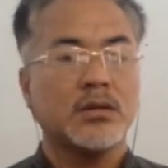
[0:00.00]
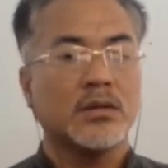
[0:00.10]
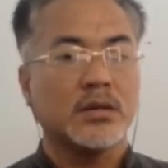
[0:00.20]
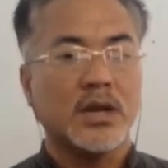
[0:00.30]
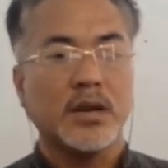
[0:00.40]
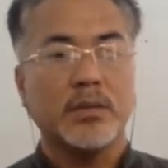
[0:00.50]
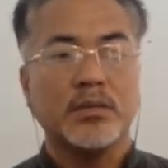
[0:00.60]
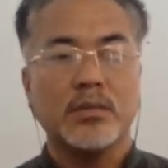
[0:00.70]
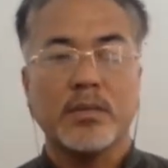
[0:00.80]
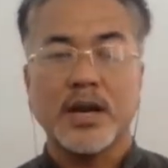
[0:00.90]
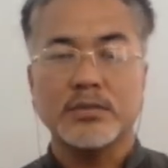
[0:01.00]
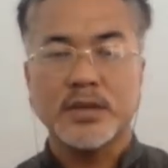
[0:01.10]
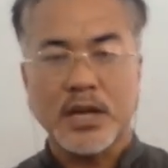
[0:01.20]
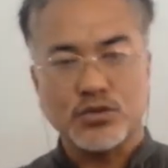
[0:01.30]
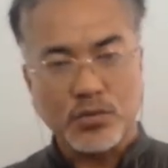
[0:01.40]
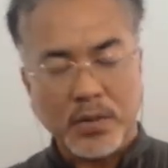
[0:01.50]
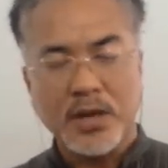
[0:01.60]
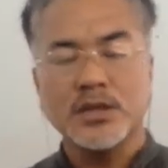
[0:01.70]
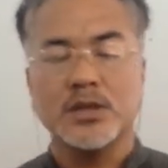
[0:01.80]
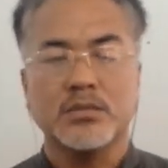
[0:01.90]
then management has to
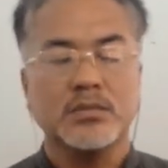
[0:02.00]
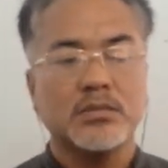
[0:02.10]
punish him.